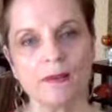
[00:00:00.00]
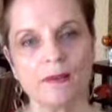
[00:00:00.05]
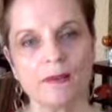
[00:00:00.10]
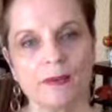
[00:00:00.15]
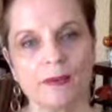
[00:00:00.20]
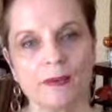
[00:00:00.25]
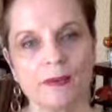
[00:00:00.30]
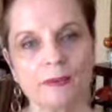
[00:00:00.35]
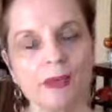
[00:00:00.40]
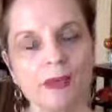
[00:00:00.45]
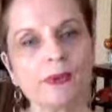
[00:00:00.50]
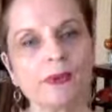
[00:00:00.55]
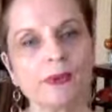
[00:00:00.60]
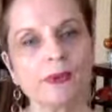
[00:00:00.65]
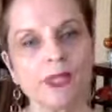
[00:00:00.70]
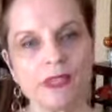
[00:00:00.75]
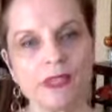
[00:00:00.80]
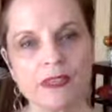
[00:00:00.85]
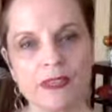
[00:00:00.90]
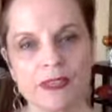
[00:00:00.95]
my
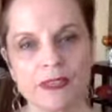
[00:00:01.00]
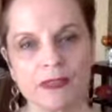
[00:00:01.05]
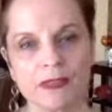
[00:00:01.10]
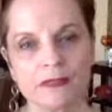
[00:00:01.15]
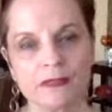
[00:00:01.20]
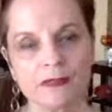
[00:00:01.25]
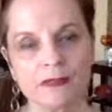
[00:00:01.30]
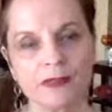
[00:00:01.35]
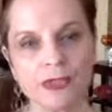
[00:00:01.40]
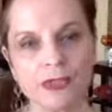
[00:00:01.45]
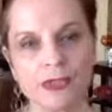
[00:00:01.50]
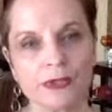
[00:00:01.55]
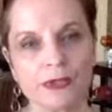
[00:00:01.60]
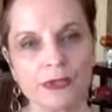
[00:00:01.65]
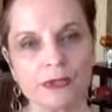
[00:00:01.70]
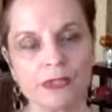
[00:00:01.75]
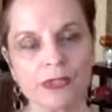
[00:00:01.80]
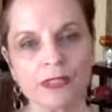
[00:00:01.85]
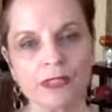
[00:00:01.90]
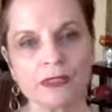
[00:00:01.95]
breathing
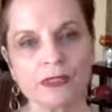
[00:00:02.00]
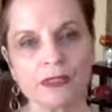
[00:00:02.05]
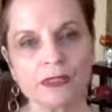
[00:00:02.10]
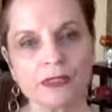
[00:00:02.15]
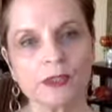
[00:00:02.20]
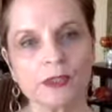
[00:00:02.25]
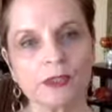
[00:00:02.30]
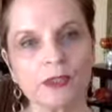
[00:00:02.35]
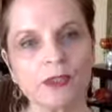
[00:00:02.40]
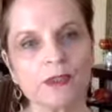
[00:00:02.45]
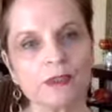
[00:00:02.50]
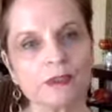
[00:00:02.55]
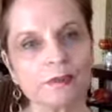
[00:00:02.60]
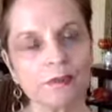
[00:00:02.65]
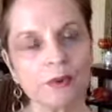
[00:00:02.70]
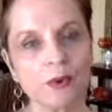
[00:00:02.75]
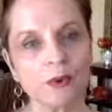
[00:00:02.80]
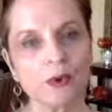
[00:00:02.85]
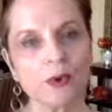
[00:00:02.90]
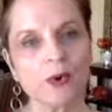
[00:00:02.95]
feels a little
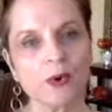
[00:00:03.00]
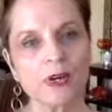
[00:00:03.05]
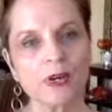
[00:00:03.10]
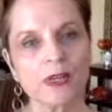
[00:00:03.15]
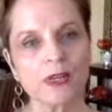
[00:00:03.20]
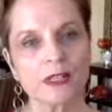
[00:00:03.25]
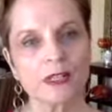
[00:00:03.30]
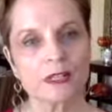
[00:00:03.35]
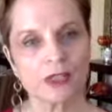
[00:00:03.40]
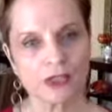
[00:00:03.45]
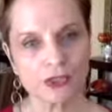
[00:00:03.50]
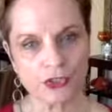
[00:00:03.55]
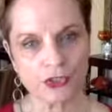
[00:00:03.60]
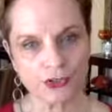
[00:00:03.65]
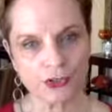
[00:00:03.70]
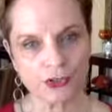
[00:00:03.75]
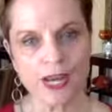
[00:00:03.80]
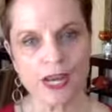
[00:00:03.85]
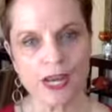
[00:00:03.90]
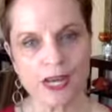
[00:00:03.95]
more
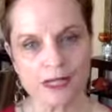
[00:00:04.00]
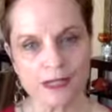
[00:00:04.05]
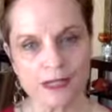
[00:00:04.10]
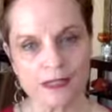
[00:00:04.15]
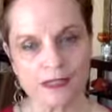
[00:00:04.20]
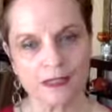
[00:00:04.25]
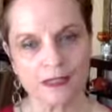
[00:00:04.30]
constrained.